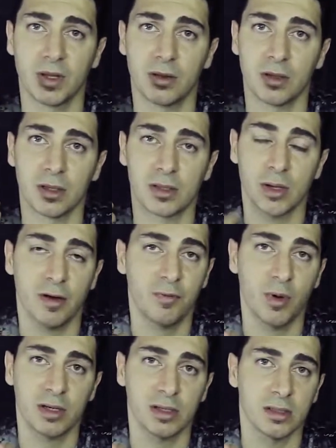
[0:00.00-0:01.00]
the soft
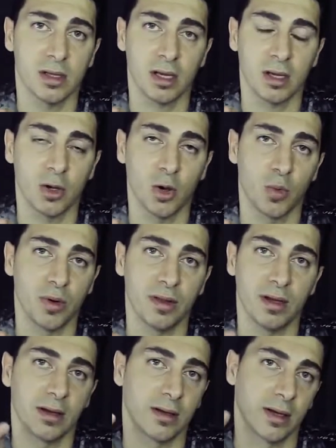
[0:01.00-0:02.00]
boxes that can go with
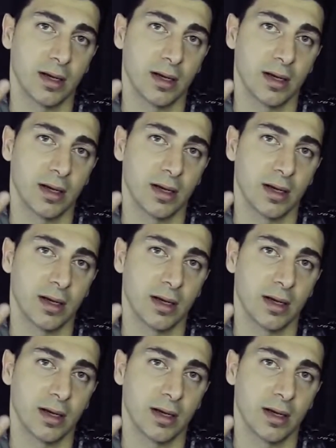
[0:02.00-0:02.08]
it,